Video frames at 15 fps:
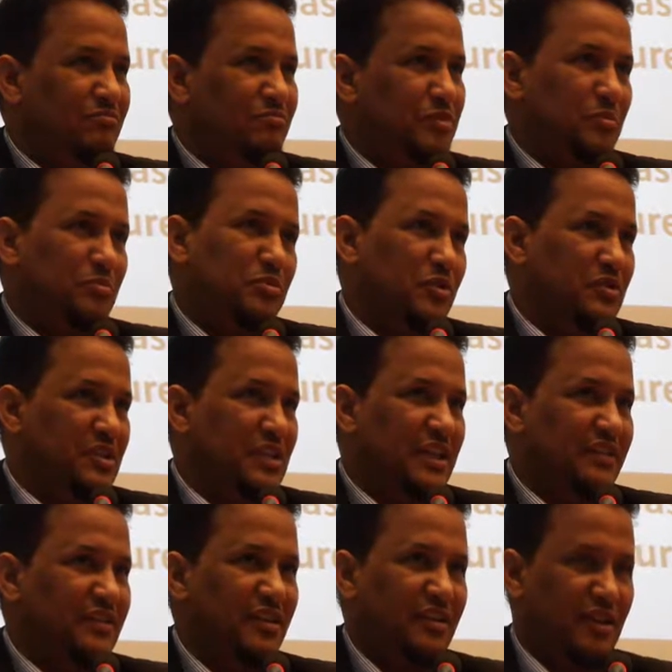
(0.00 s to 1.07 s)
proposed
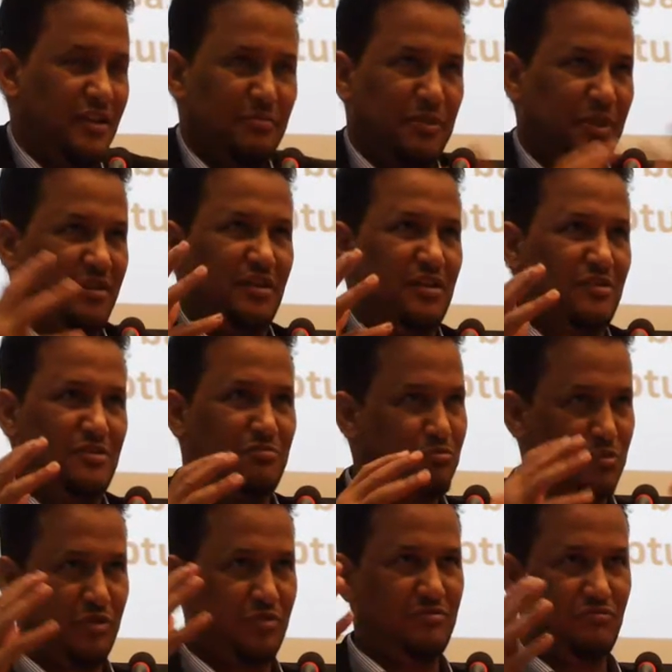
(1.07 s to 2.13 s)
that he can make his
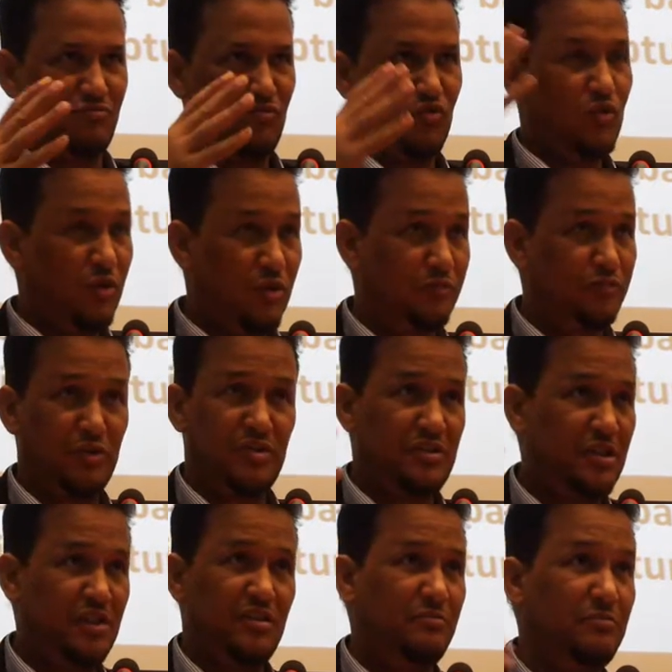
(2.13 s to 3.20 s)
book law for the
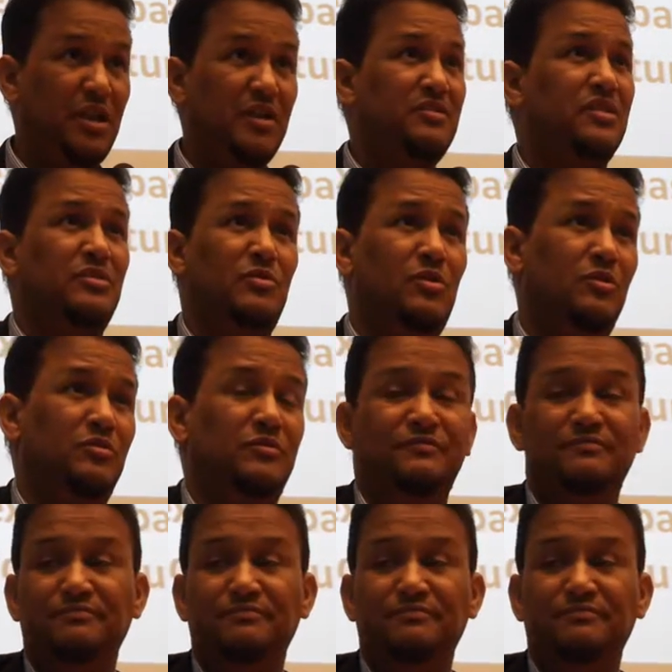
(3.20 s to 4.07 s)
state. Malik said no.